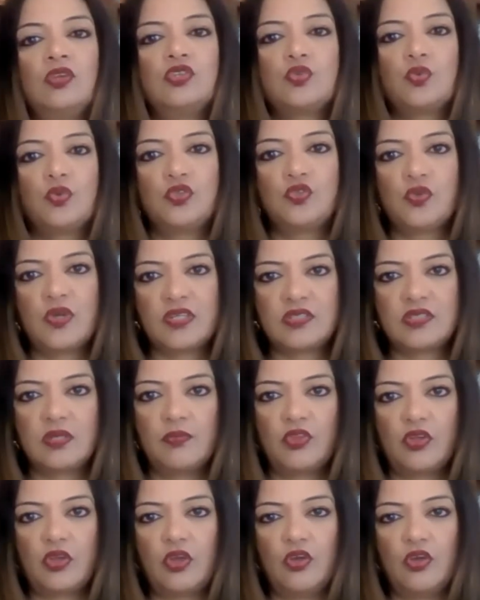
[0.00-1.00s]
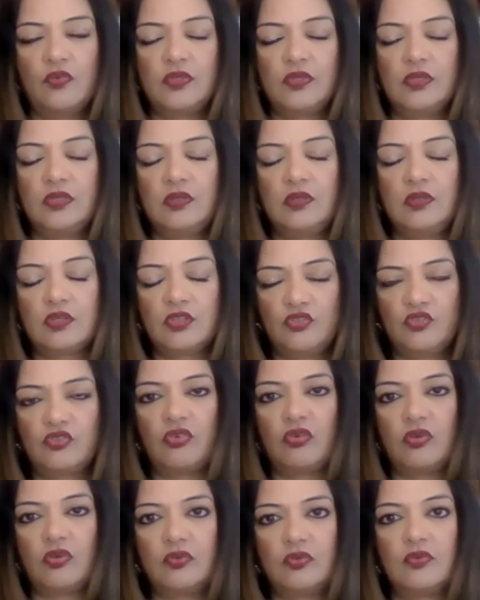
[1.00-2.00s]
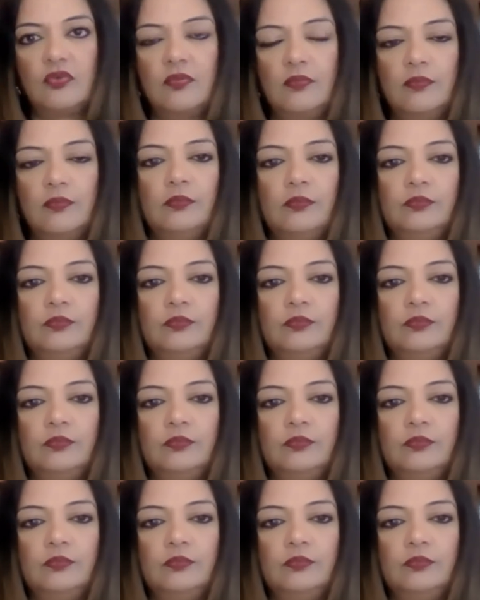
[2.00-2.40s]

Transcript: to address some of the COVID concerns.